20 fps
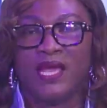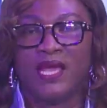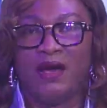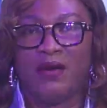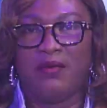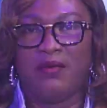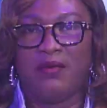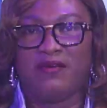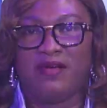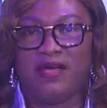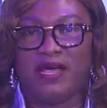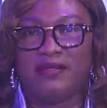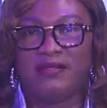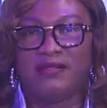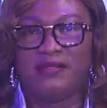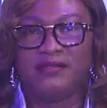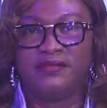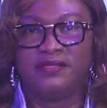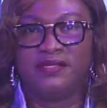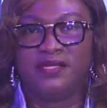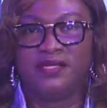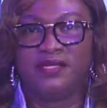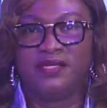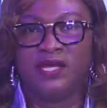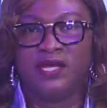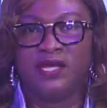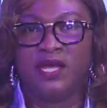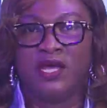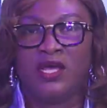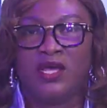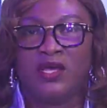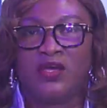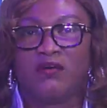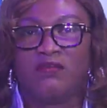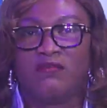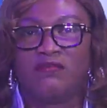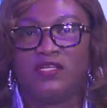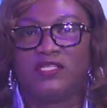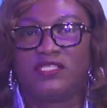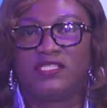However,
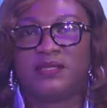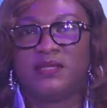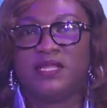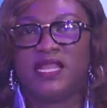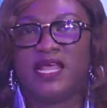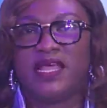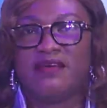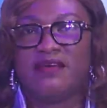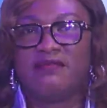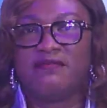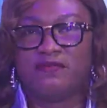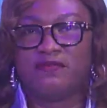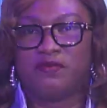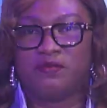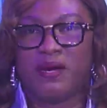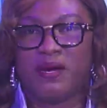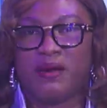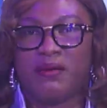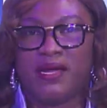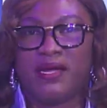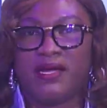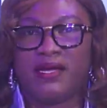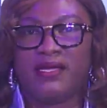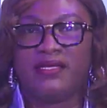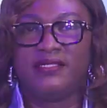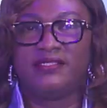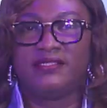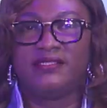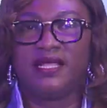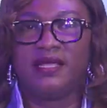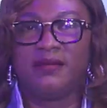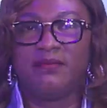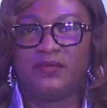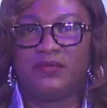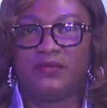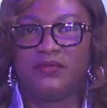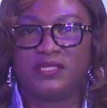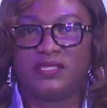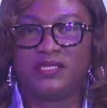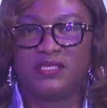Governor Similaye Fubara, his
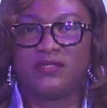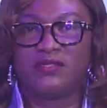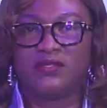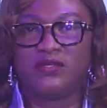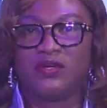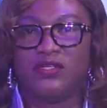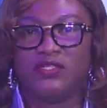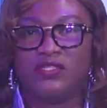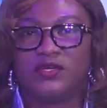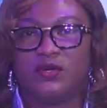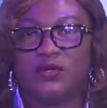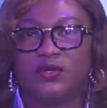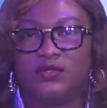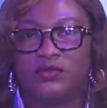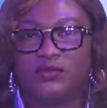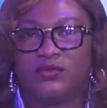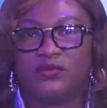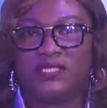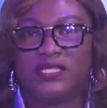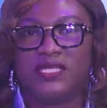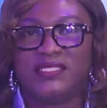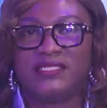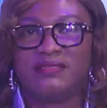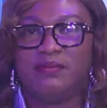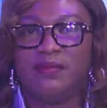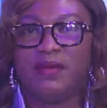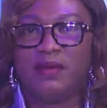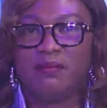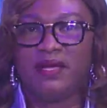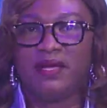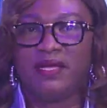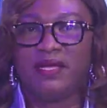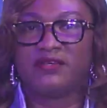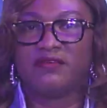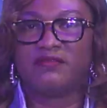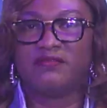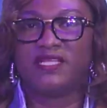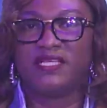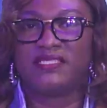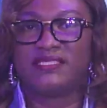deputy, Ngozi Odu, the members
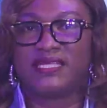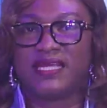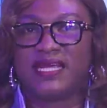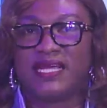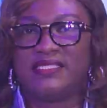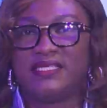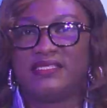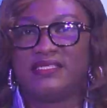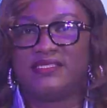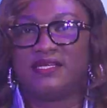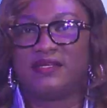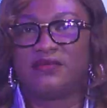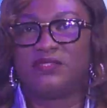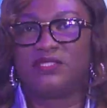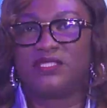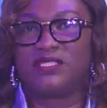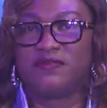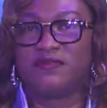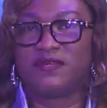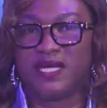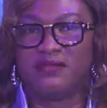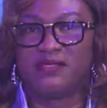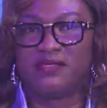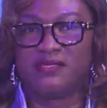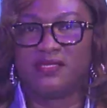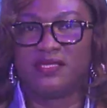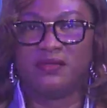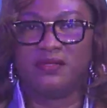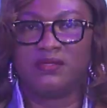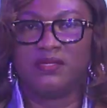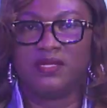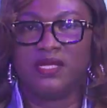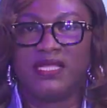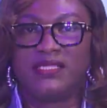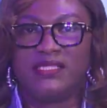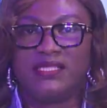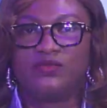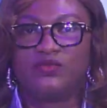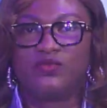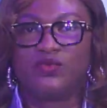of the State Executive Council,
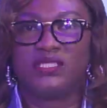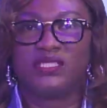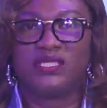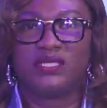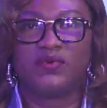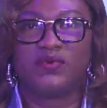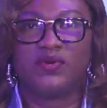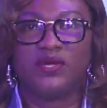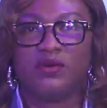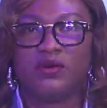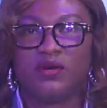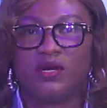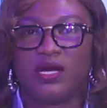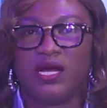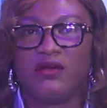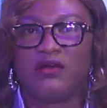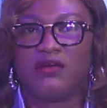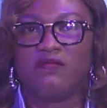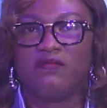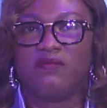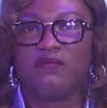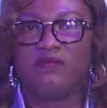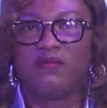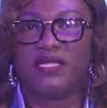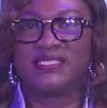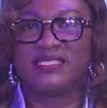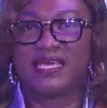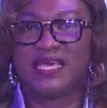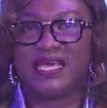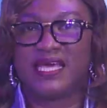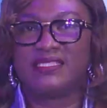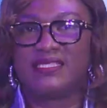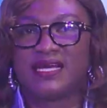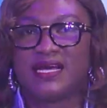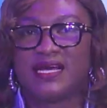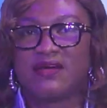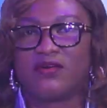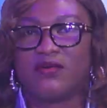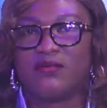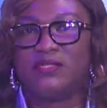and the 23 local government
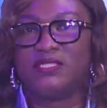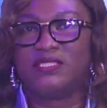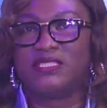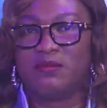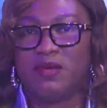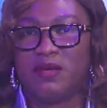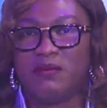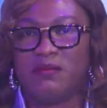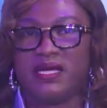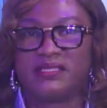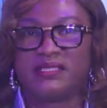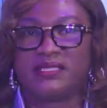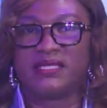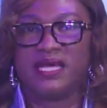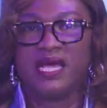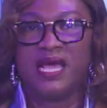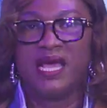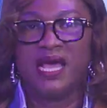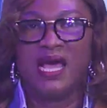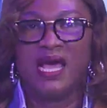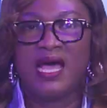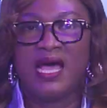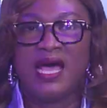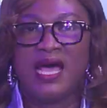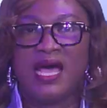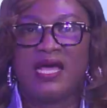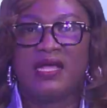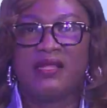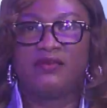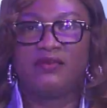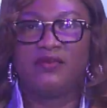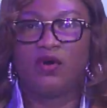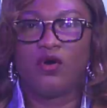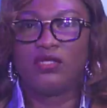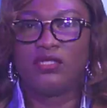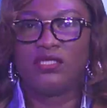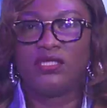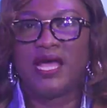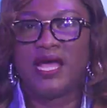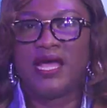caretaker committee members and
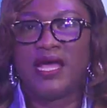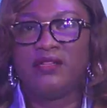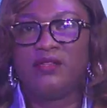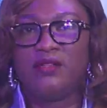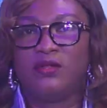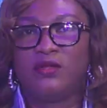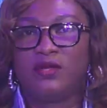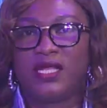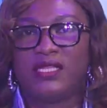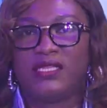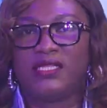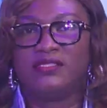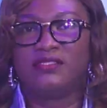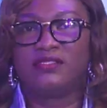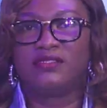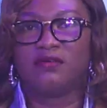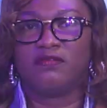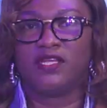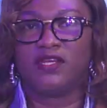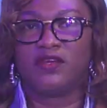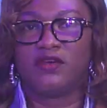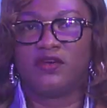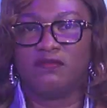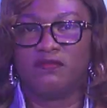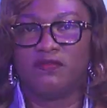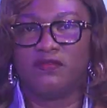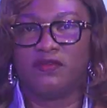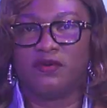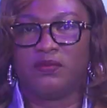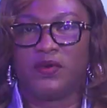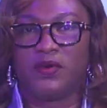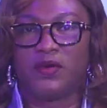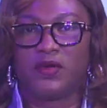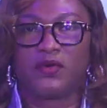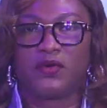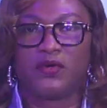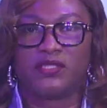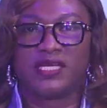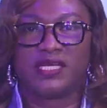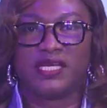other loyalists of the governor
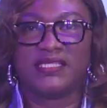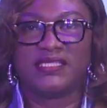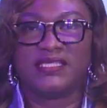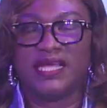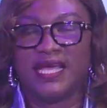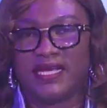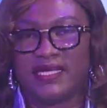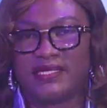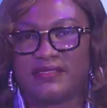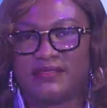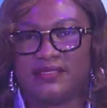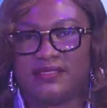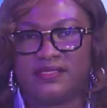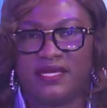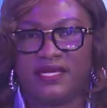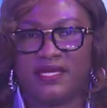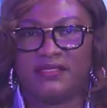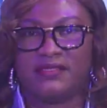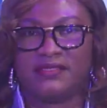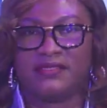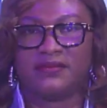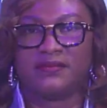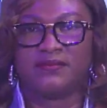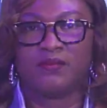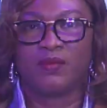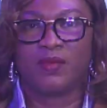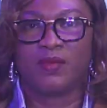boycotted the exercise.